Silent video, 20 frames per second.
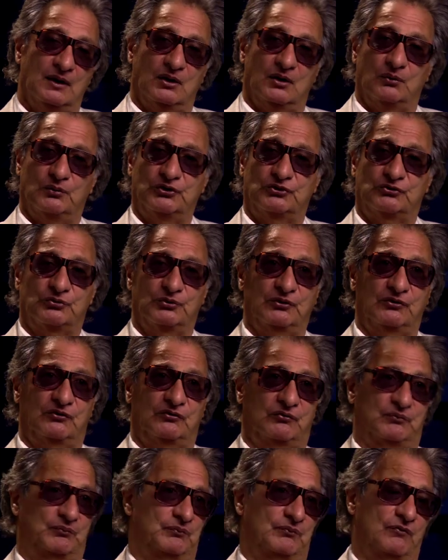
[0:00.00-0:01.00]
which
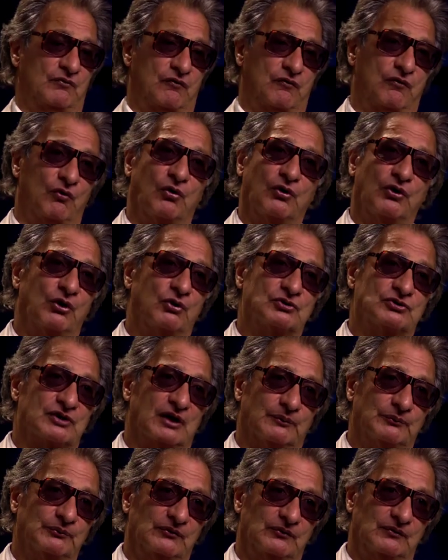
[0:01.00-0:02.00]
was 4-no
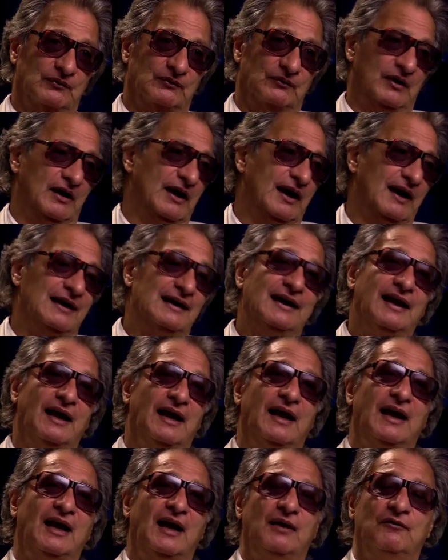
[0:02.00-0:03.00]
trumps, and
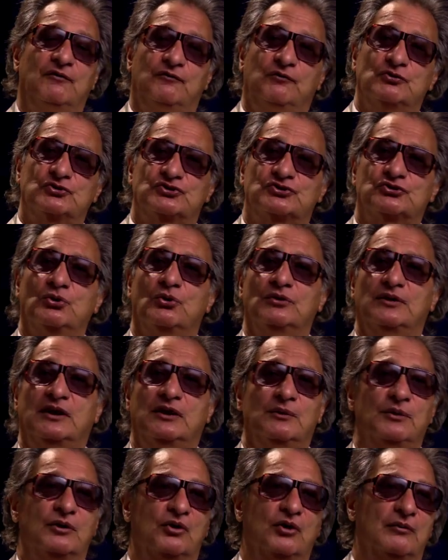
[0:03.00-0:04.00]
I was sure that
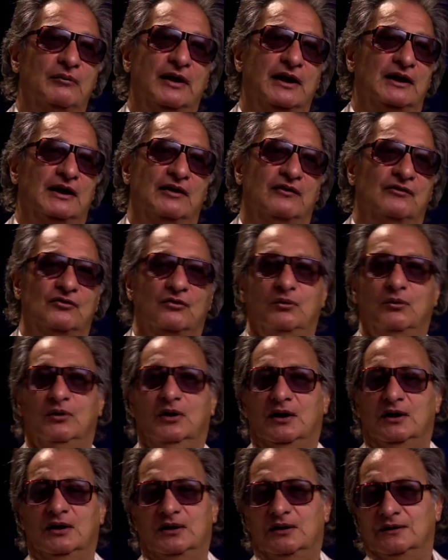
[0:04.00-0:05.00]
they were going to make it. So
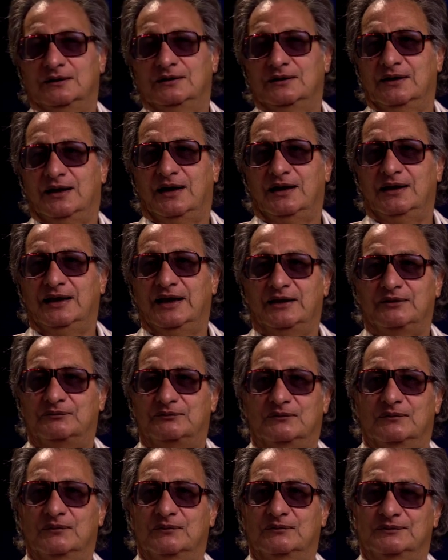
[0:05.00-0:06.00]
I led
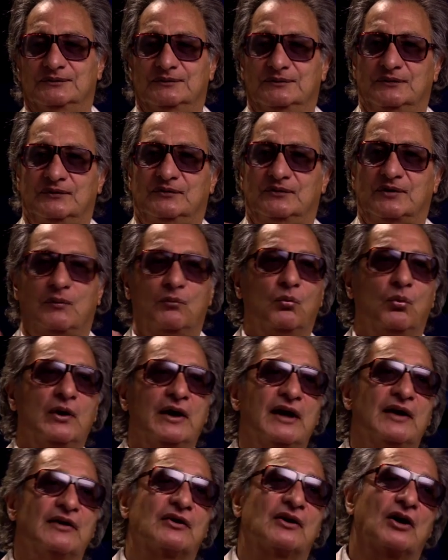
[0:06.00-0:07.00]
some
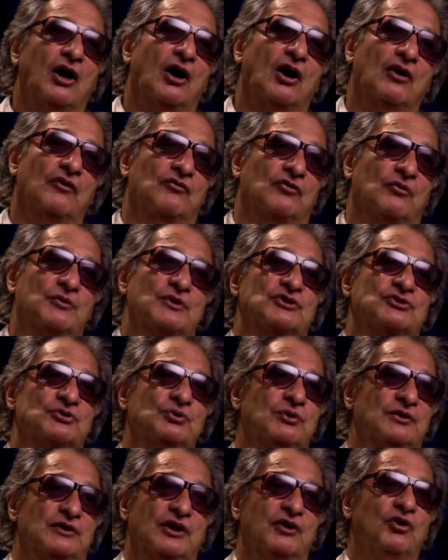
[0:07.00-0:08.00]
weird card from a
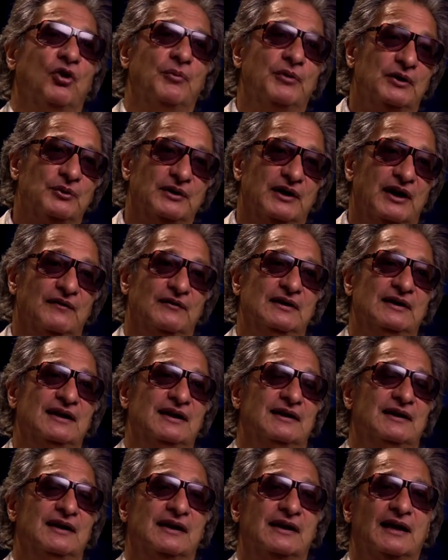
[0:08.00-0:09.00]
suit that nobody would ever
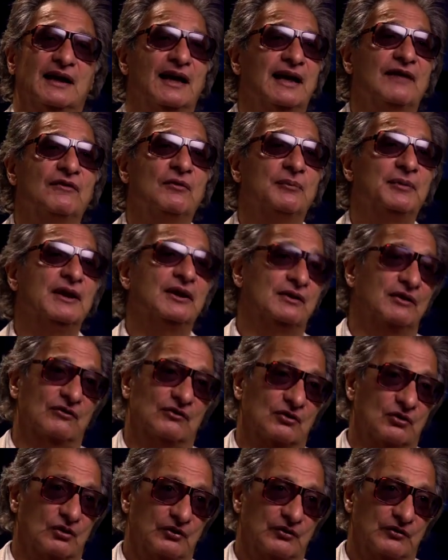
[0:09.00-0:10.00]
lead, thinking I'll never beat this
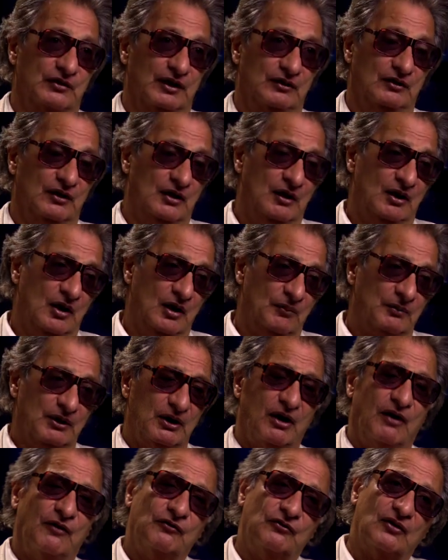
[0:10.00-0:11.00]
contract. But
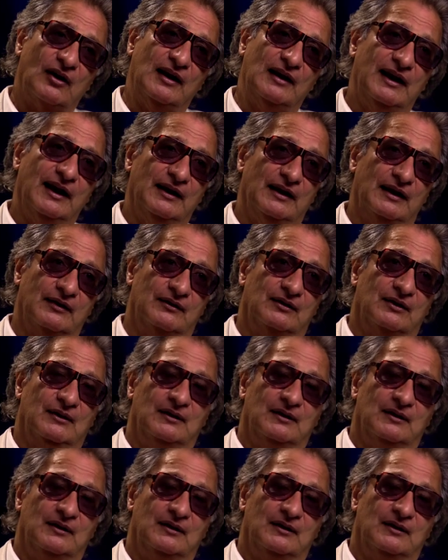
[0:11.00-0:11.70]
after I led it,